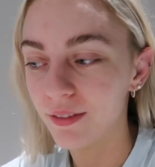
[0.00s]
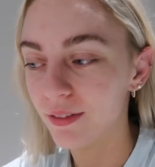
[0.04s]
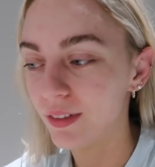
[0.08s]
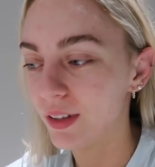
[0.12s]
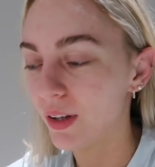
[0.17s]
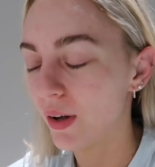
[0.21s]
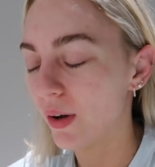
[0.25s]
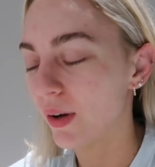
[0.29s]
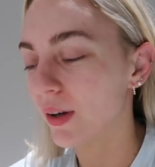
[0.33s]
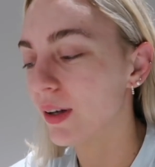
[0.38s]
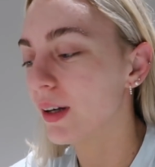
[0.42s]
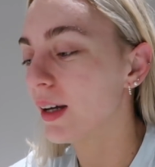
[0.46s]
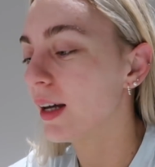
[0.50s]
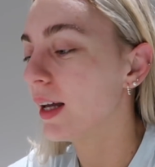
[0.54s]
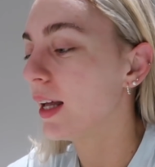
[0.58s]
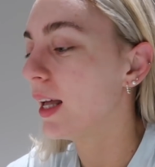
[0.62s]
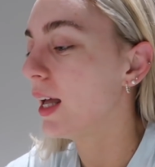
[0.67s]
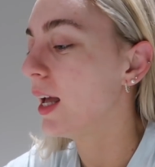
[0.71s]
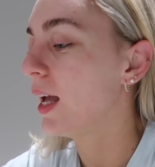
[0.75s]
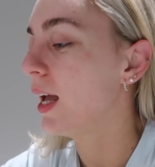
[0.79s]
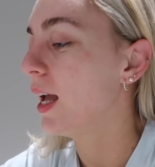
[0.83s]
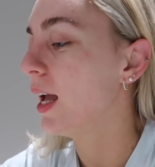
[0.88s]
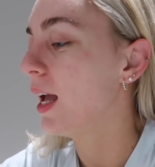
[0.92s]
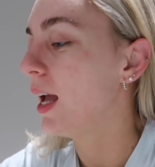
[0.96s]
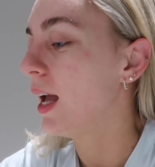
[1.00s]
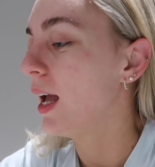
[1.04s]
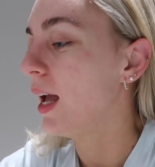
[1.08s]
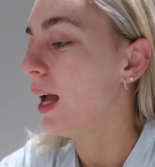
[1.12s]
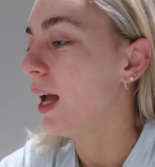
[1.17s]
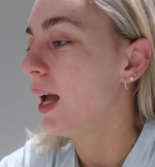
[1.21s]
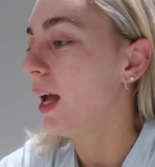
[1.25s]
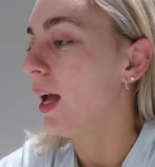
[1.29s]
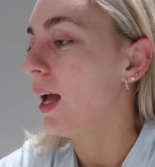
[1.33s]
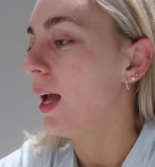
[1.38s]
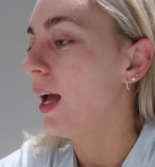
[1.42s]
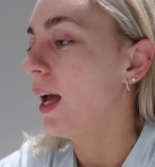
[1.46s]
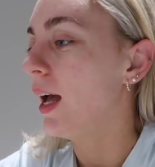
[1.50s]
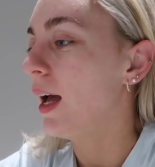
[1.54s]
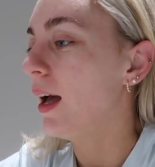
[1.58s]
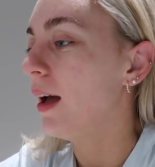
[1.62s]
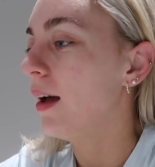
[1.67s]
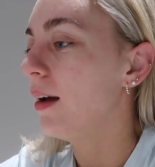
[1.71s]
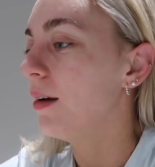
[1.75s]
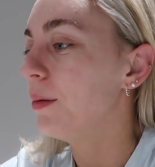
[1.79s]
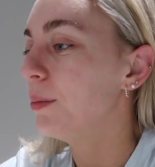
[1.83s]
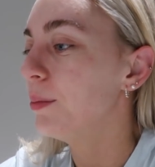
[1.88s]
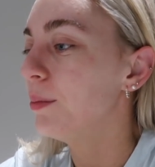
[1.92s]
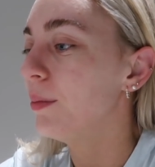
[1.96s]
vlog.
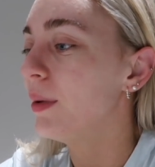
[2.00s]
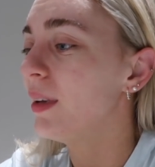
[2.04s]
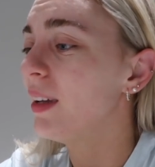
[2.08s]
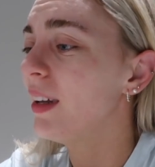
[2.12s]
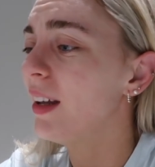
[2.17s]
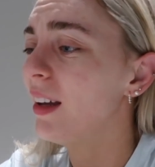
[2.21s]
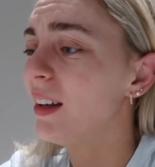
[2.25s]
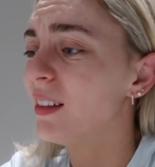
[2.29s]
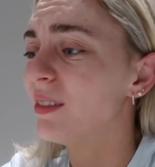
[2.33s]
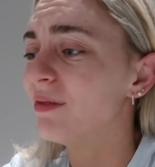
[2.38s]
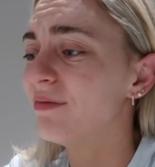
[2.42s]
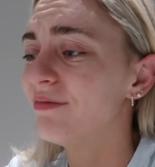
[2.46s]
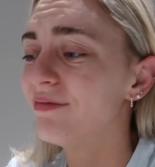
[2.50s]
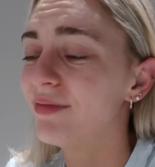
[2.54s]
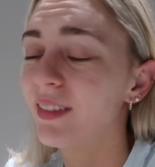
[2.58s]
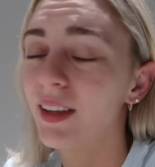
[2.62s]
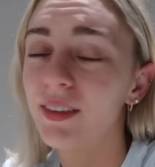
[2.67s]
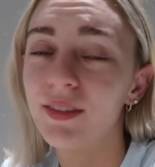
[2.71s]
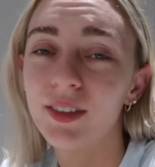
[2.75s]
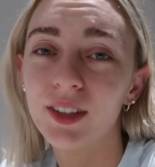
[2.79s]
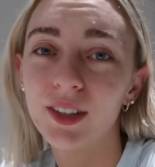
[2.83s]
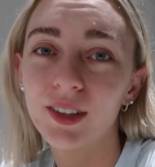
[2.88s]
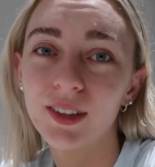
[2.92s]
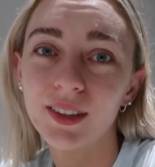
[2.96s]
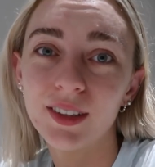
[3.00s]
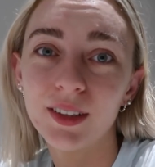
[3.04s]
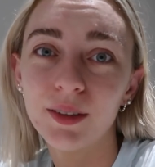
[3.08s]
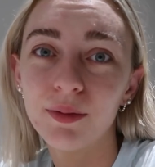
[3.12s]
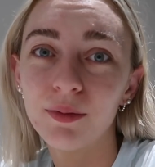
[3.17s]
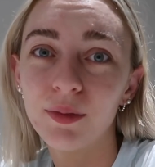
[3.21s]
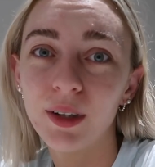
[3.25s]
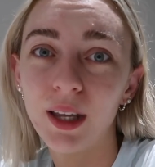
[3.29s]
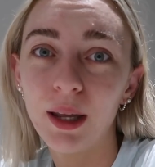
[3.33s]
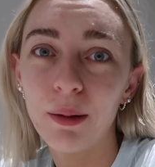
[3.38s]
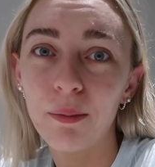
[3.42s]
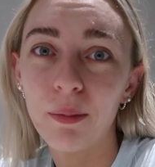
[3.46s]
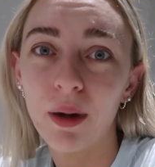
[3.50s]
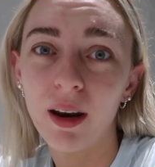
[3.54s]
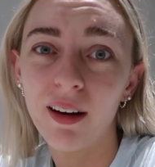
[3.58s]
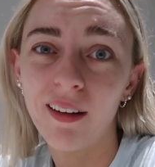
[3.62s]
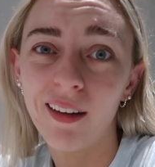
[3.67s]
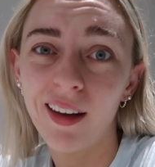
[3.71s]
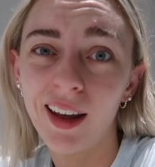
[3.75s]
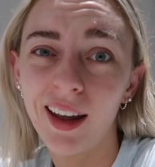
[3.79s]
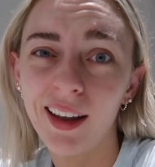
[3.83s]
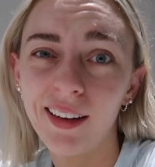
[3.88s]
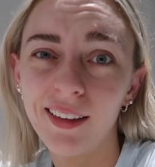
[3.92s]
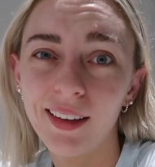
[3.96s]
But yeah, I've just got some really
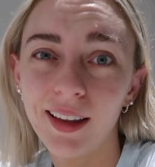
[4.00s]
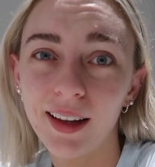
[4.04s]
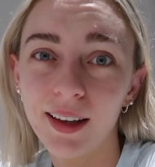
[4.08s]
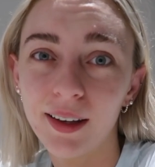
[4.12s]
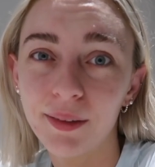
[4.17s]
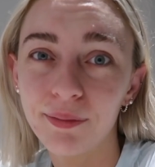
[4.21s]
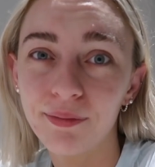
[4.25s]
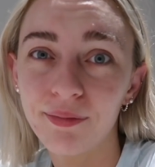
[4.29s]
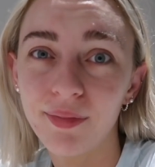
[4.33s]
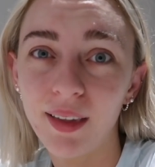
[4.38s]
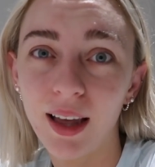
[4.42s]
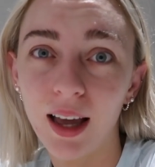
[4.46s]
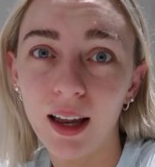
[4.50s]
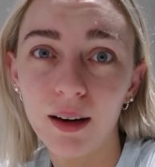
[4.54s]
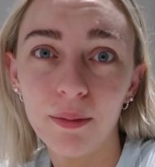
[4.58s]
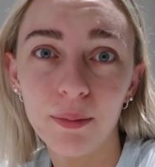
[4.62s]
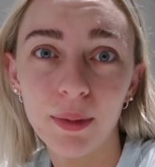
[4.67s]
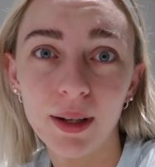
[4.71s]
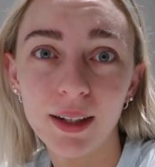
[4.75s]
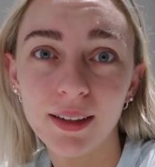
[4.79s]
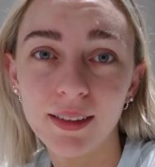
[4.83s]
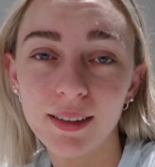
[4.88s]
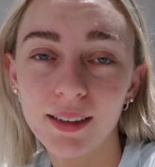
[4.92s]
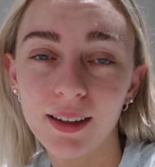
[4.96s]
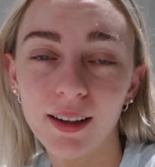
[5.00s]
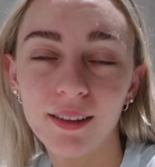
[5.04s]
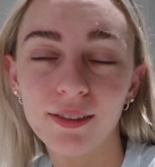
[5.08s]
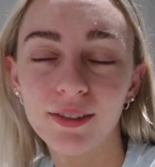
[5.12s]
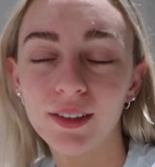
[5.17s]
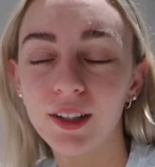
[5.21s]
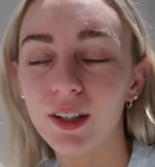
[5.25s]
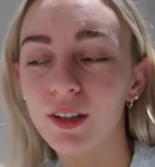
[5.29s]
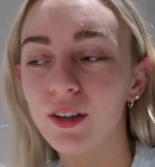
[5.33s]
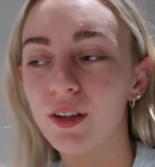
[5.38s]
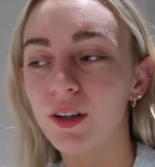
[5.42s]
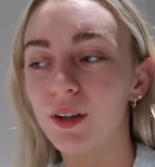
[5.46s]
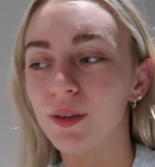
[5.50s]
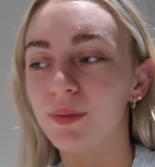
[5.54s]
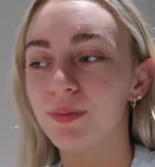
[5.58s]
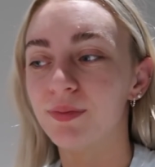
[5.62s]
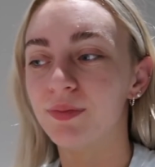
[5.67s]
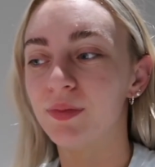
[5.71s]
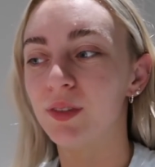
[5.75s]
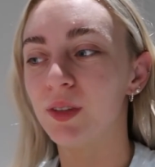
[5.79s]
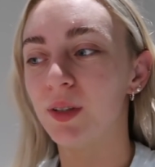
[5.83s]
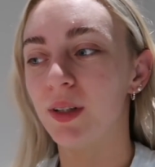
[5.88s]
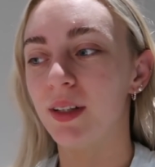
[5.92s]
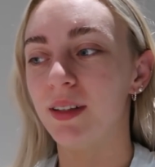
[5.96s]
mundane like admin stuff to do,
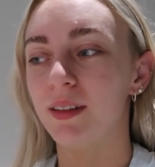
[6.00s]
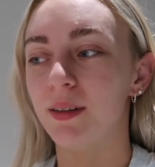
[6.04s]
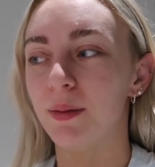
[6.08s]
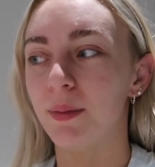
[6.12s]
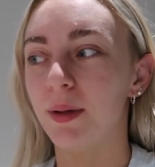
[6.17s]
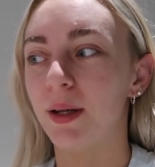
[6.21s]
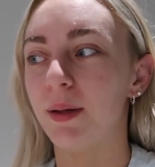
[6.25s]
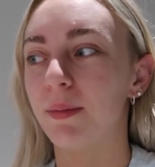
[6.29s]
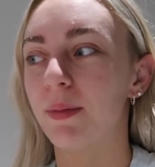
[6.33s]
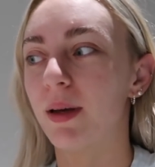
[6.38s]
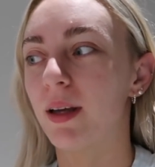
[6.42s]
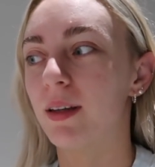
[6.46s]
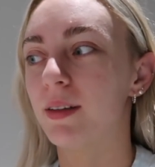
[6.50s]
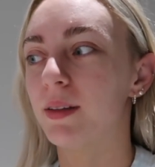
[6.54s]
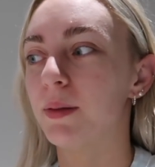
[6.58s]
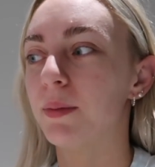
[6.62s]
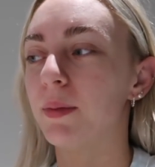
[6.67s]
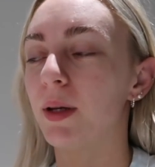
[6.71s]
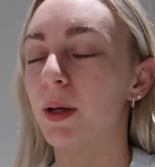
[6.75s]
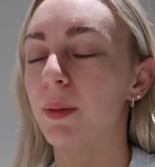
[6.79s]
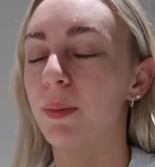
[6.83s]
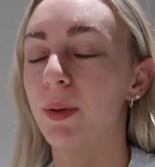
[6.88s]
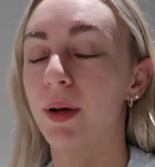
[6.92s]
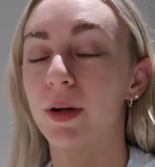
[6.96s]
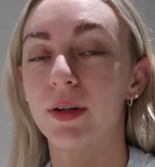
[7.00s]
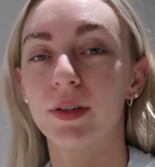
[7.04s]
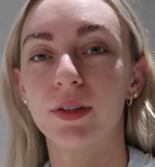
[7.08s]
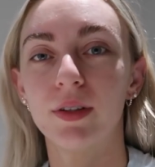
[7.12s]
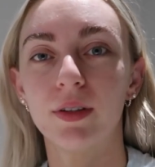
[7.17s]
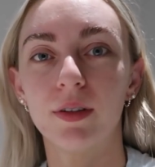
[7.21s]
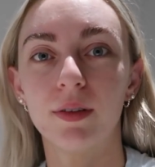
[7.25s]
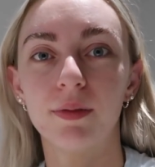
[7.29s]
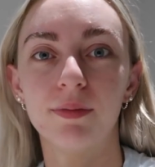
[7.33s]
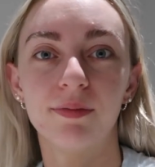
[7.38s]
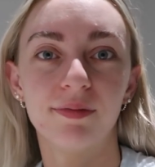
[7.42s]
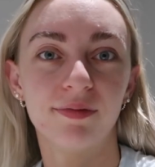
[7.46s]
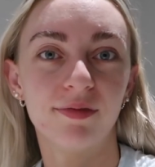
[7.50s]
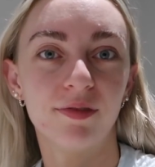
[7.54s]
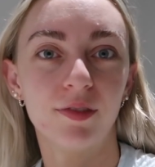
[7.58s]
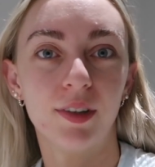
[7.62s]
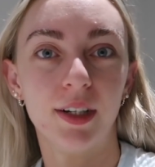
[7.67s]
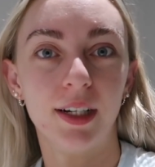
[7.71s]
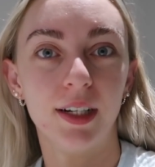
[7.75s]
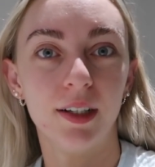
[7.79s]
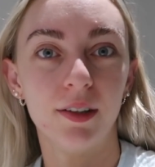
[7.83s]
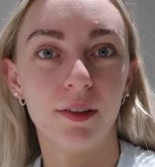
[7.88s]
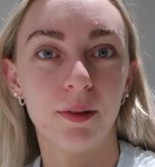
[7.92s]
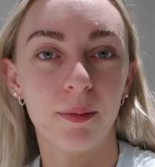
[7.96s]
doing some emails. I'm gonna post a
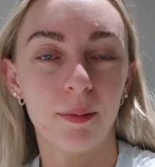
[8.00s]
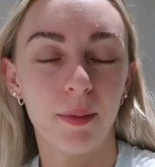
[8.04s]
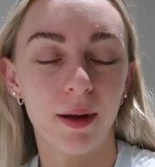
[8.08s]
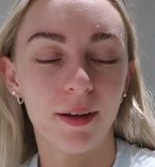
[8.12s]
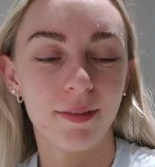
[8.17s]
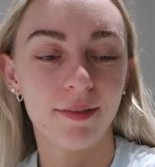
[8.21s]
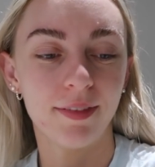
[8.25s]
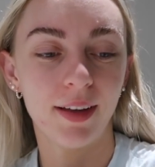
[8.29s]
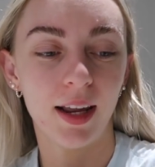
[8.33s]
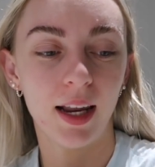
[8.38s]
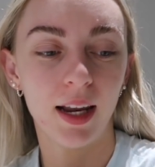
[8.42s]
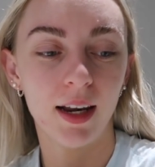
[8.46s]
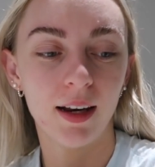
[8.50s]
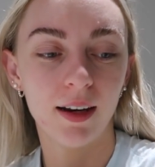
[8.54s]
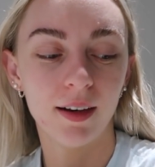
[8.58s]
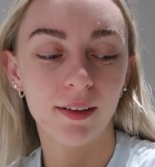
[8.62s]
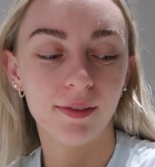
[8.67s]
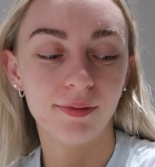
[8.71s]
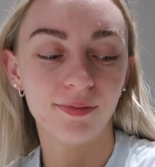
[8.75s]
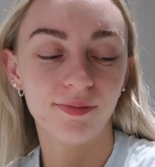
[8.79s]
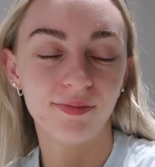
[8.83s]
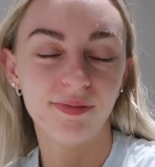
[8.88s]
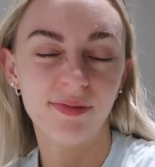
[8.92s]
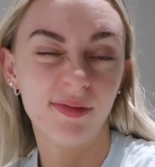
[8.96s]
reel on my feed and